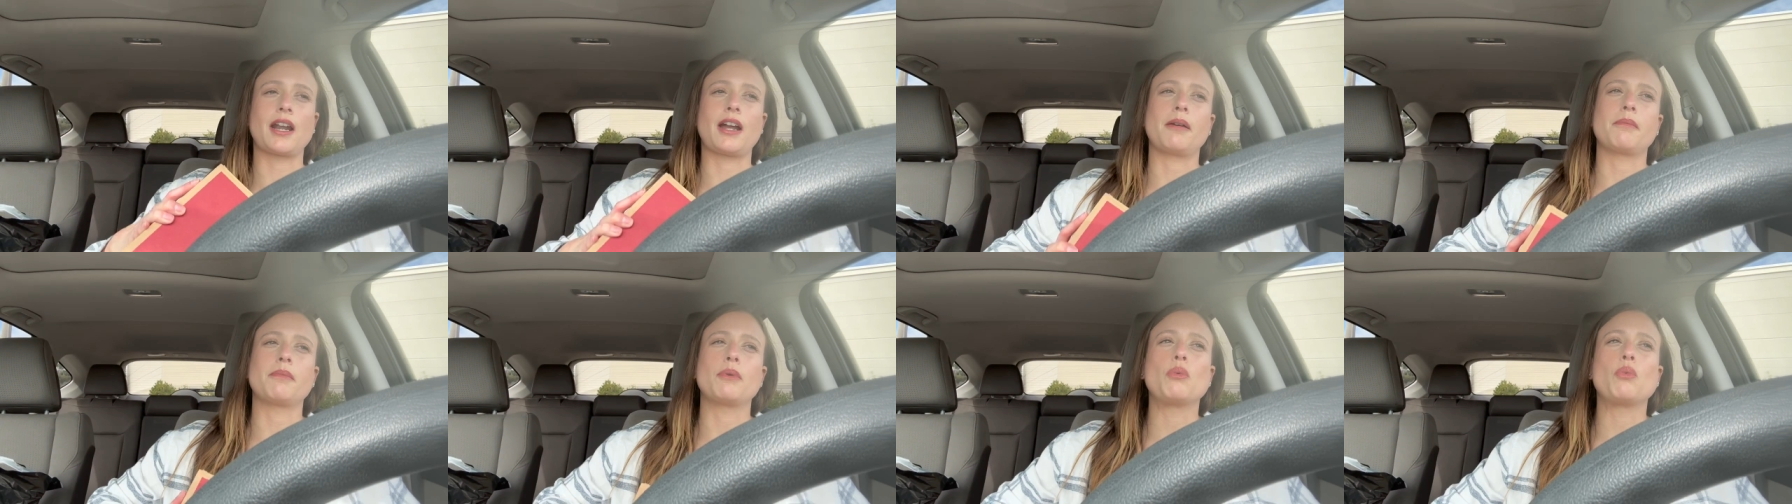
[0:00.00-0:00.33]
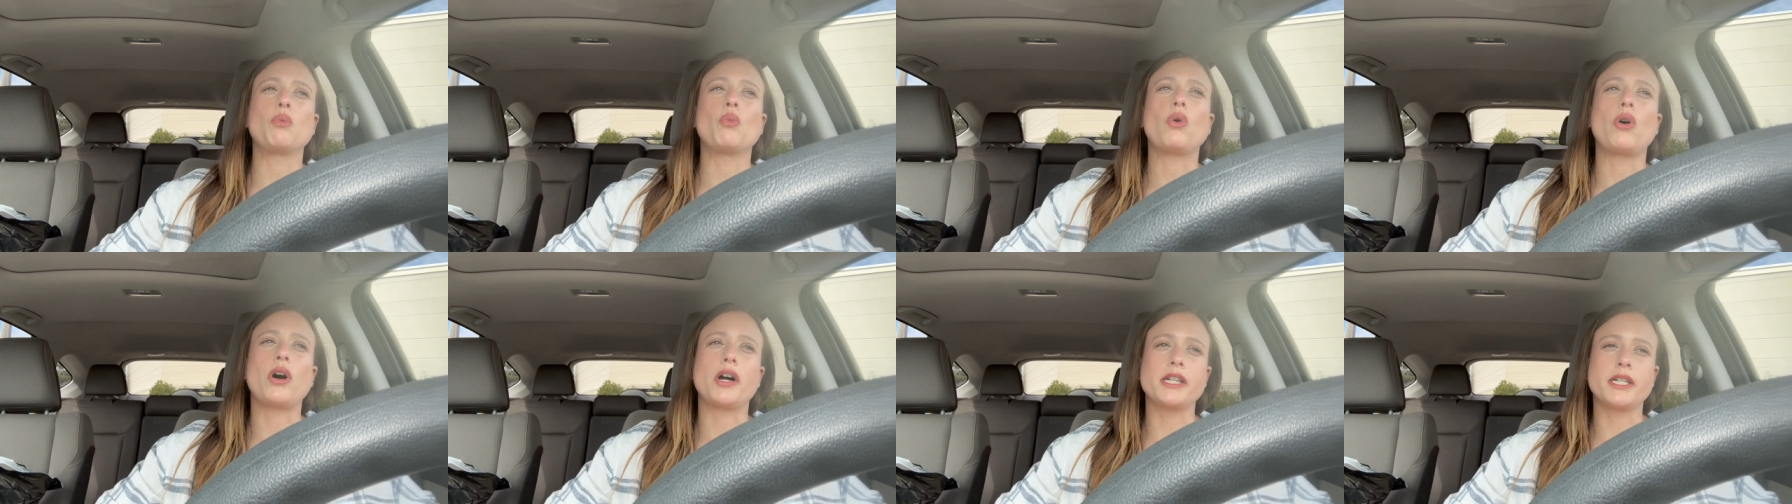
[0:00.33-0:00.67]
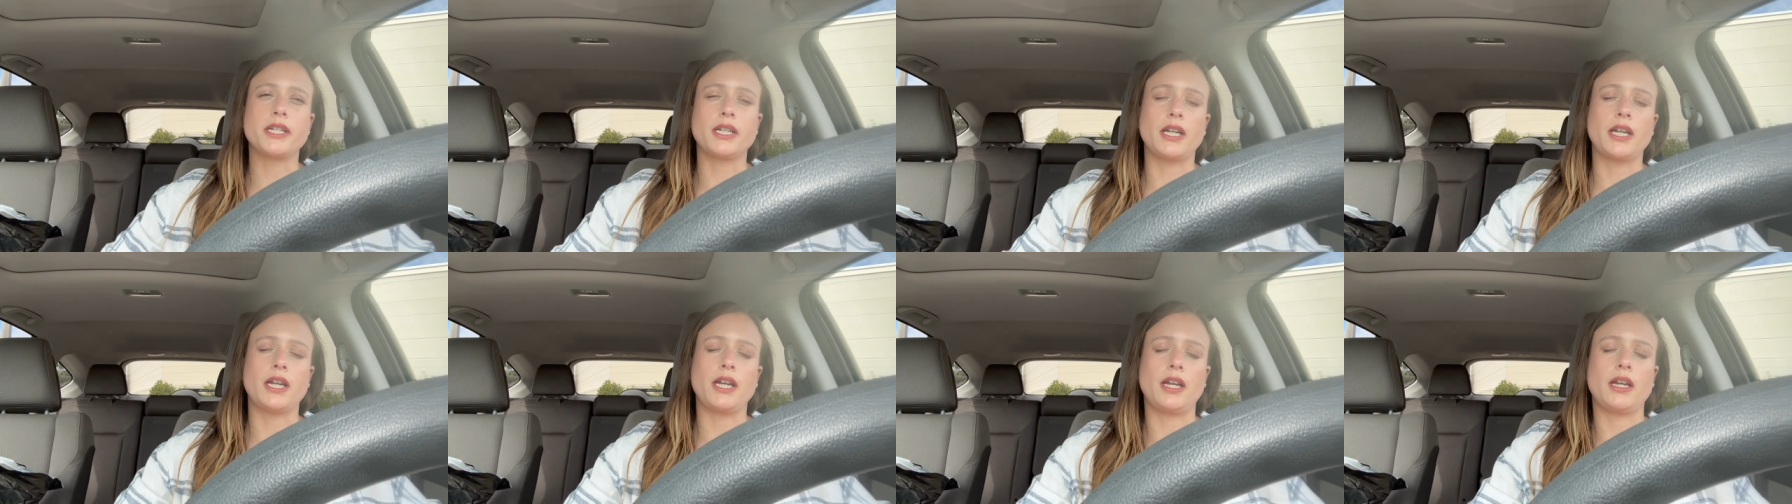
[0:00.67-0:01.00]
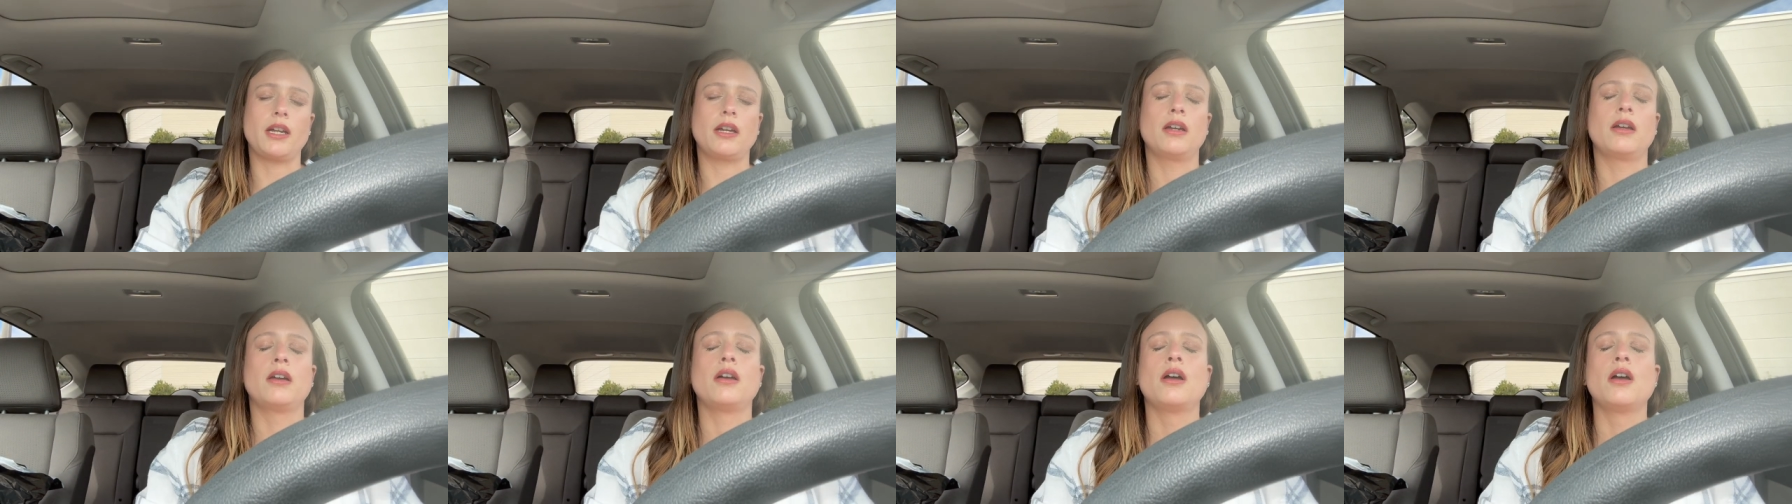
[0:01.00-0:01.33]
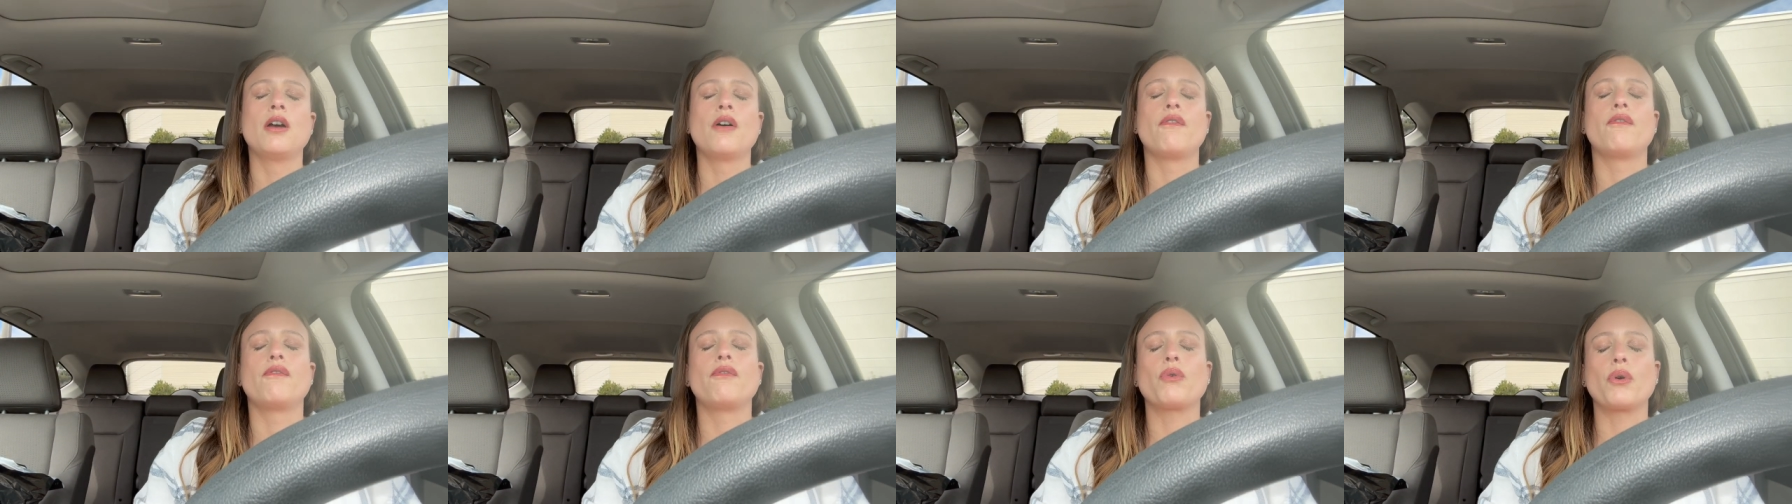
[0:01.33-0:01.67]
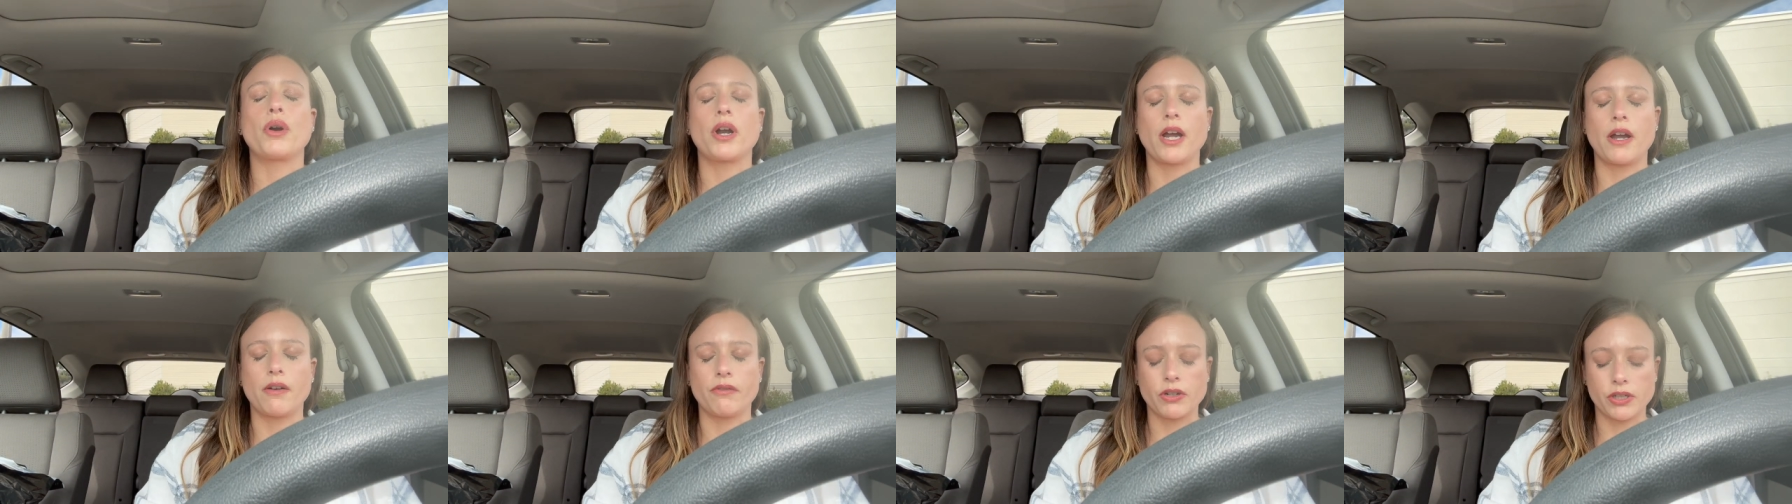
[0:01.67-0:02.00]
I've been wanting
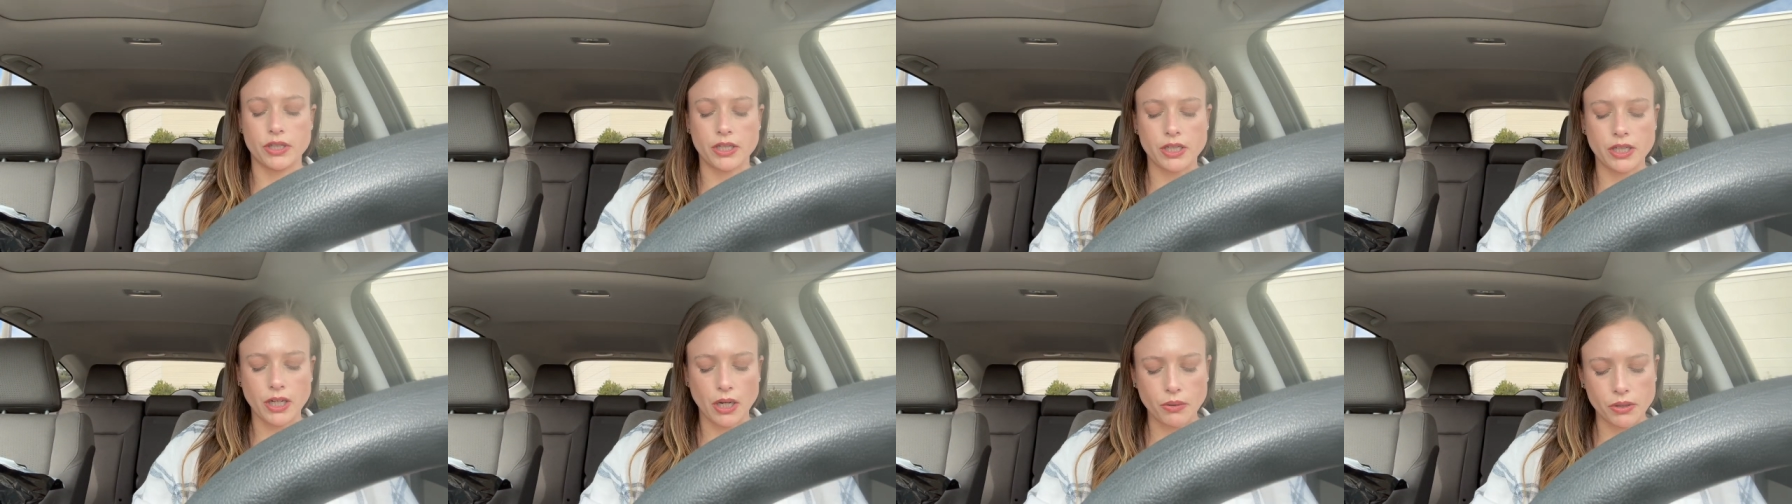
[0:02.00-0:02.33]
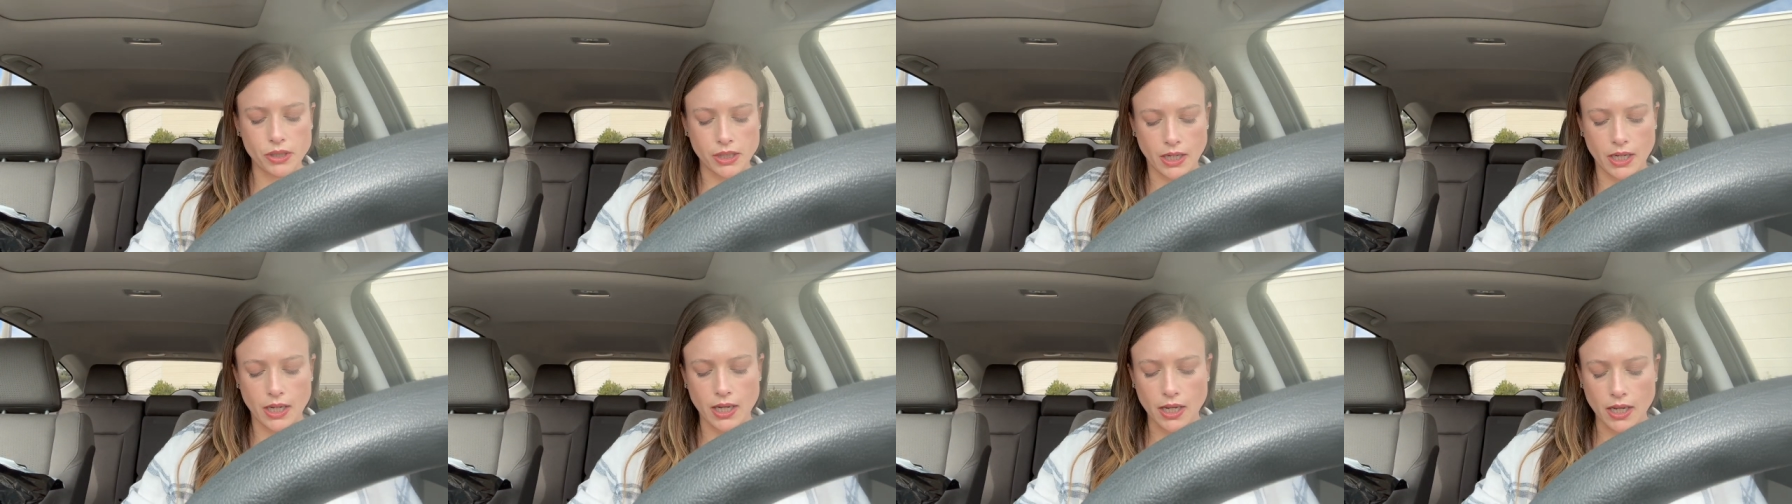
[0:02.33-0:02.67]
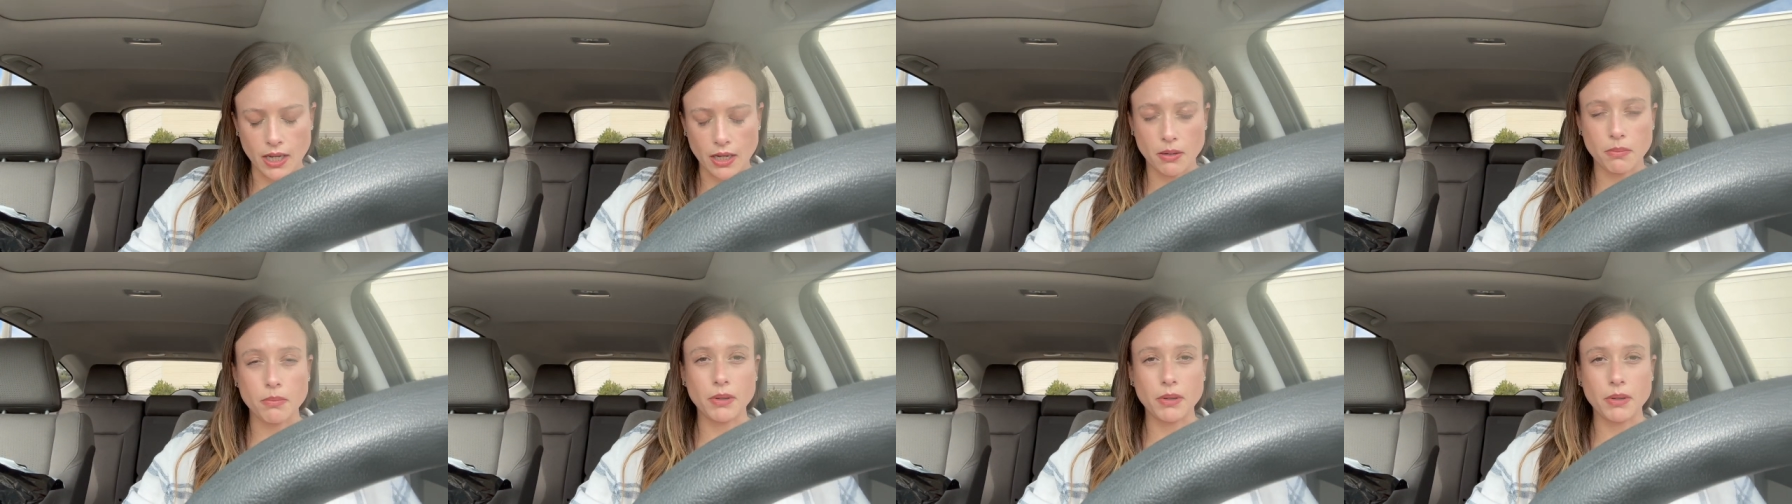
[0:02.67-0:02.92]
forever since I was a kid.